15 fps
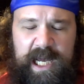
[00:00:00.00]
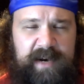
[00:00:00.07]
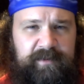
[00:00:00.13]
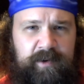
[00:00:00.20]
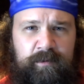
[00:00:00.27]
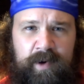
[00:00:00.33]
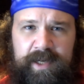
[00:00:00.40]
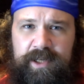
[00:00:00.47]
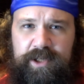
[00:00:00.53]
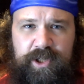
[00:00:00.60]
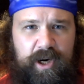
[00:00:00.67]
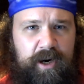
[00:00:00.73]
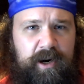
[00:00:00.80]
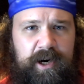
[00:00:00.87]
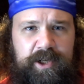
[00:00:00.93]
everyone in
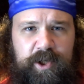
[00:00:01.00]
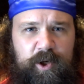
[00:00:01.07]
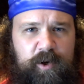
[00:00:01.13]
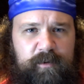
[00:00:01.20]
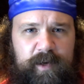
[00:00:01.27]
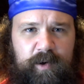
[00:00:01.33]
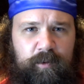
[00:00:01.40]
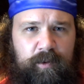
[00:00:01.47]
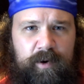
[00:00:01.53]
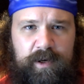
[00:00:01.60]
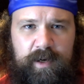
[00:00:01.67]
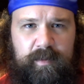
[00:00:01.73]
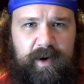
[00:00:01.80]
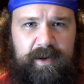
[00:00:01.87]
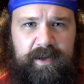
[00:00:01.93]
charge over at
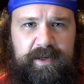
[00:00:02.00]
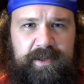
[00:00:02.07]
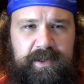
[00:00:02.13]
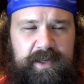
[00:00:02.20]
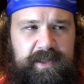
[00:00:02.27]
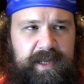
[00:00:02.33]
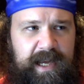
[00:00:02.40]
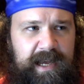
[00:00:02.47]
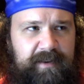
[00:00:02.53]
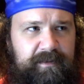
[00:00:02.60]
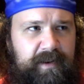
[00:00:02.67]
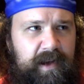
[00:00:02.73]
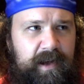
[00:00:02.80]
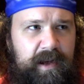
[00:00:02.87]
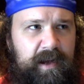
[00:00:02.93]
Warner Brothers just have
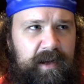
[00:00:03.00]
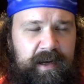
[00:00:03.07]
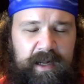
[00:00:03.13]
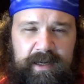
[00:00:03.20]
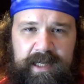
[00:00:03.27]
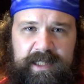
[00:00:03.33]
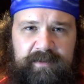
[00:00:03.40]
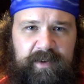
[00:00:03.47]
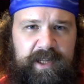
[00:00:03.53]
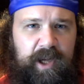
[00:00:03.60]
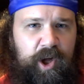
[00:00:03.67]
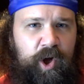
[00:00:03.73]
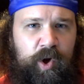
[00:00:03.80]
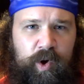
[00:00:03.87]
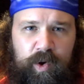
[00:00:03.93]
collectively a
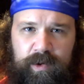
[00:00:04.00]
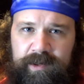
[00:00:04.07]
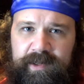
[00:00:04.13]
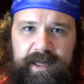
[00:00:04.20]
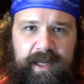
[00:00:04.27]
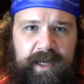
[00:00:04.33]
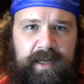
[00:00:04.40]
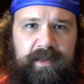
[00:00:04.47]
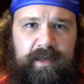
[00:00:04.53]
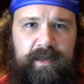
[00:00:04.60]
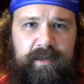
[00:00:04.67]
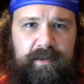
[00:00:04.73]
hole in the head?